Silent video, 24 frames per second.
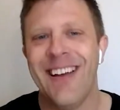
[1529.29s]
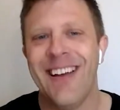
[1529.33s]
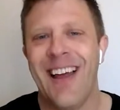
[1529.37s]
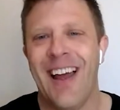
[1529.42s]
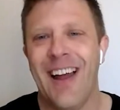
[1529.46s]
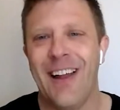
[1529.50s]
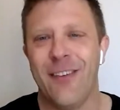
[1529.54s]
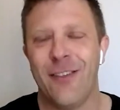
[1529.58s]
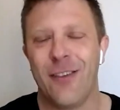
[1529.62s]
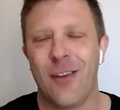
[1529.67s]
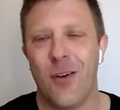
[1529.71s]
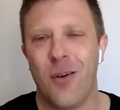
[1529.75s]

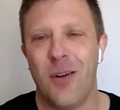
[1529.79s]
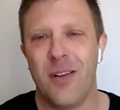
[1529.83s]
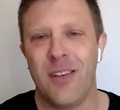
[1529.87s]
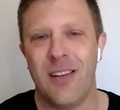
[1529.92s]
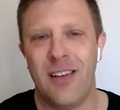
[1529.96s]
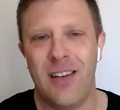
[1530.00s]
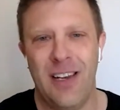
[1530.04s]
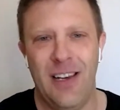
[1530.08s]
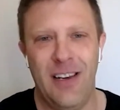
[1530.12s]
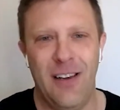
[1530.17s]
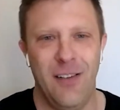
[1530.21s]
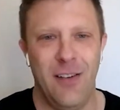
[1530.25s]
And so it's
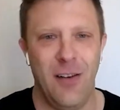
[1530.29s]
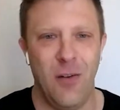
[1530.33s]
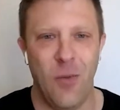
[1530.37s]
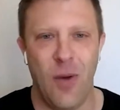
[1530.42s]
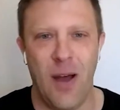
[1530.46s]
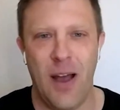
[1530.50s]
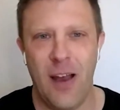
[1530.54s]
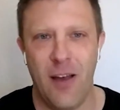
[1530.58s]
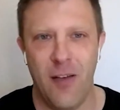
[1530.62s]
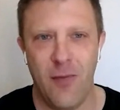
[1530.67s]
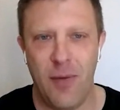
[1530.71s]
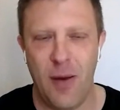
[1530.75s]
an easy
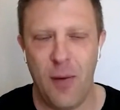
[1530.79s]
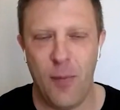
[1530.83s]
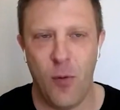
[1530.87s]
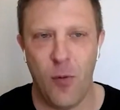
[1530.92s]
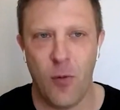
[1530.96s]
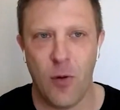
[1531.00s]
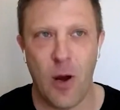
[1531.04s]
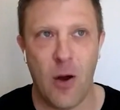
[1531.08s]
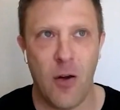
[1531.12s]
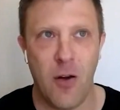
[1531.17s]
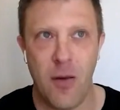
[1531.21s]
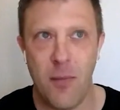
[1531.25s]
way of people
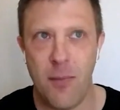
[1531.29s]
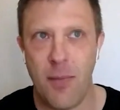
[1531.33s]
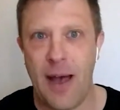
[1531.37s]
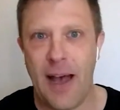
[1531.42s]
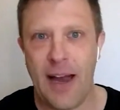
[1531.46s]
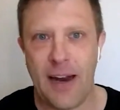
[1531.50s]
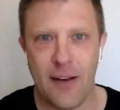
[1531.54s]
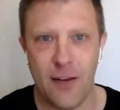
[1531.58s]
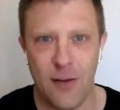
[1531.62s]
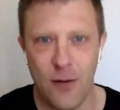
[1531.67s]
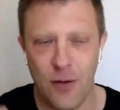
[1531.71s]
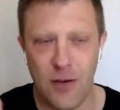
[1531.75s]
going back
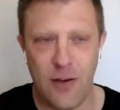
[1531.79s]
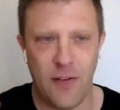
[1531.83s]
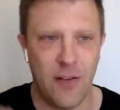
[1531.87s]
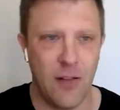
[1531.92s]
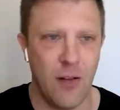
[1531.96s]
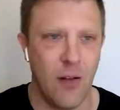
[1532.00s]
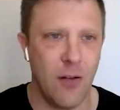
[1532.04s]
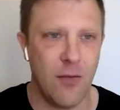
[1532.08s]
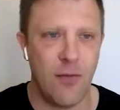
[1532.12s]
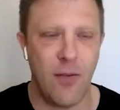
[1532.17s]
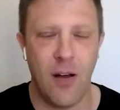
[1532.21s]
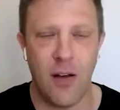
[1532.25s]
and looking at the
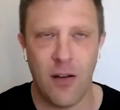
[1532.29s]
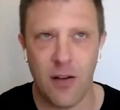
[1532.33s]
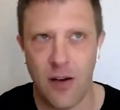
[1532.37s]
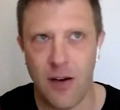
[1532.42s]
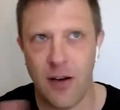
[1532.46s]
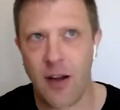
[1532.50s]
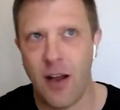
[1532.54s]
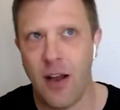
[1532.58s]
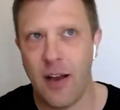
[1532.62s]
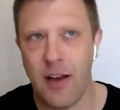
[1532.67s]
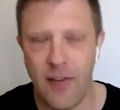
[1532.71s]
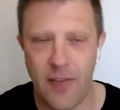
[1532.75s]
log file and going,
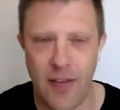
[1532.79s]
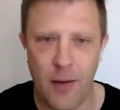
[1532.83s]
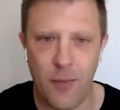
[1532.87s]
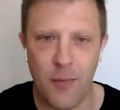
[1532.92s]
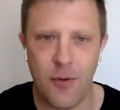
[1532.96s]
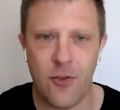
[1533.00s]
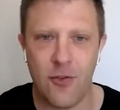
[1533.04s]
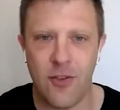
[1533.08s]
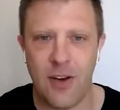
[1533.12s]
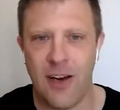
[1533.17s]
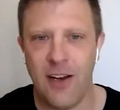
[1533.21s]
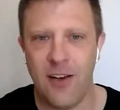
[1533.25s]
oh yeah, that
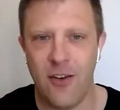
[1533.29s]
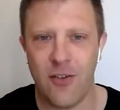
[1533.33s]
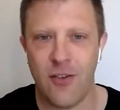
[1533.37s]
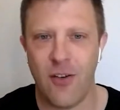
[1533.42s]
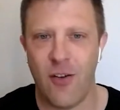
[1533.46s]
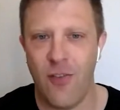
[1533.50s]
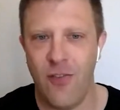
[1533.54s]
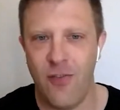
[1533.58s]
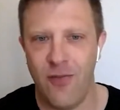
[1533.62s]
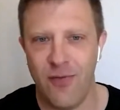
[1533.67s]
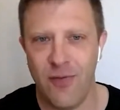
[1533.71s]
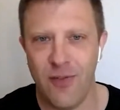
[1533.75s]
was changed
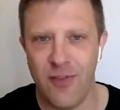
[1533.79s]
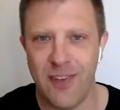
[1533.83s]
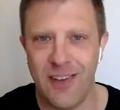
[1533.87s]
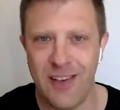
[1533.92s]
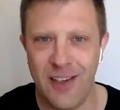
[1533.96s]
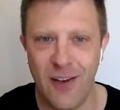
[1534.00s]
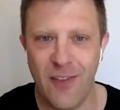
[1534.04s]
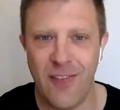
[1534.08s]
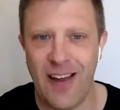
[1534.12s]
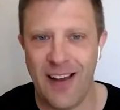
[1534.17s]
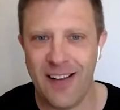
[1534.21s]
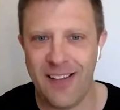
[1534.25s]
on
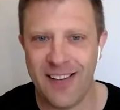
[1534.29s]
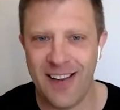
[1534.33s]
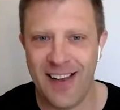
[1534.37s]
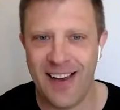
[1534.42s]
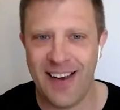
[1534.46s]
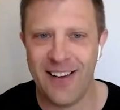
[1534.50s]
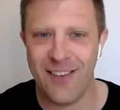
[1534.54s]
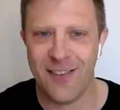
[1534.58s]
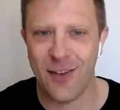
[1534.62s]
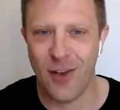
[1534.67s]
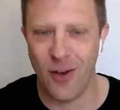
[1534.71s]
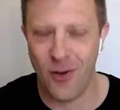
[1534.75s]
that date.
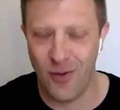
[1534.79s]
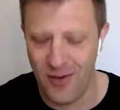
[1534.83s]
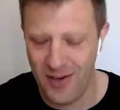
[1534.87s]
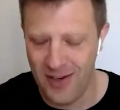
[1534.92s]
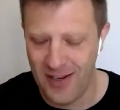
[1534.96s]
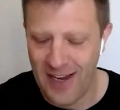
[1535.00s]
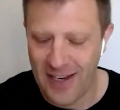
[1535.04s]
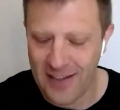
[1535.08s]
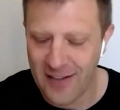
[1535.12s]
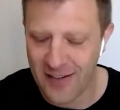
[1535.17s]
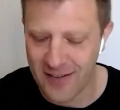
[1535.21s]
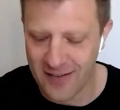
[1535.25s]
So
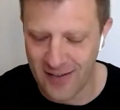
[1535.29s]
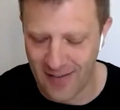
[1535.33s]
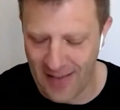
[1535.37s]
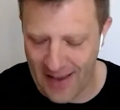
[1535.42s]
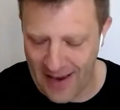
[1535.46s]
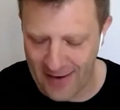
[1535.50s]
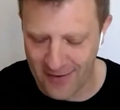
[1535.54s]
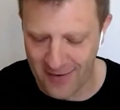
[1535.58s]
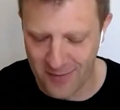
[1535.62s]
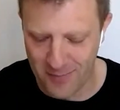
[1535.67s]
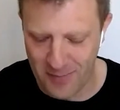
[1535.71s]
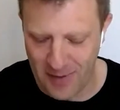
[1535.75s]
it just
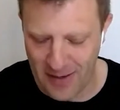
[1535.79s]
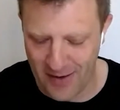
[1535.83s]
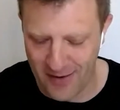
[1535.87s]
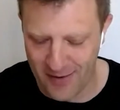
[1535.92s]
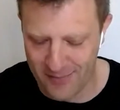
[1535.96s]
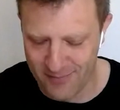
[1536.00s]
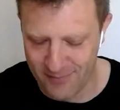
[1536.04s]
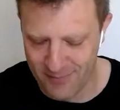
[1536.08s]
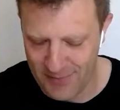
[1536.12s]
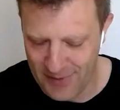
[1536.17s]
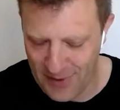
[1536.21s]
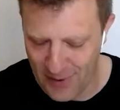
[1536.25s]
allows better
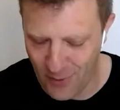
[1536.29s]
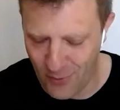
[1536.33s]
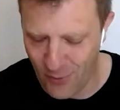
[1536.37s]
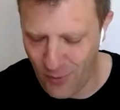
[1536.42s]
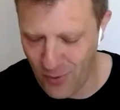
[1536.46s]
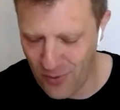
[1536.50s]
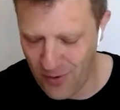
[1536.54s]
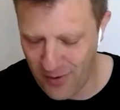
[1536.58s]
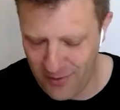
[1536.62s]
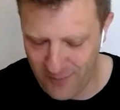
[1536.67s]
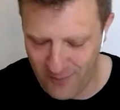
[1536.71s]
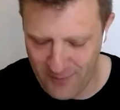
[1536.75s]

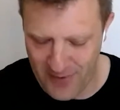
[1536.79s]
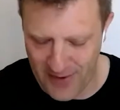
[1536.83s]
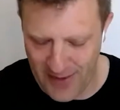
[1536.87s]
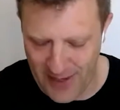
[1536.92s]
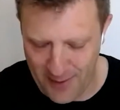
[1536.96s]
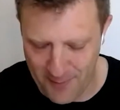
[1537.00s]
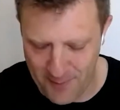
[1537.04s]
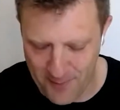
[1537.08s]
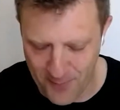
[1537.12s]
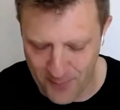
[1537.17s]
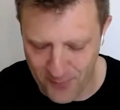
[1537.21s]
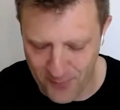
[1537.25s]
auditing for that.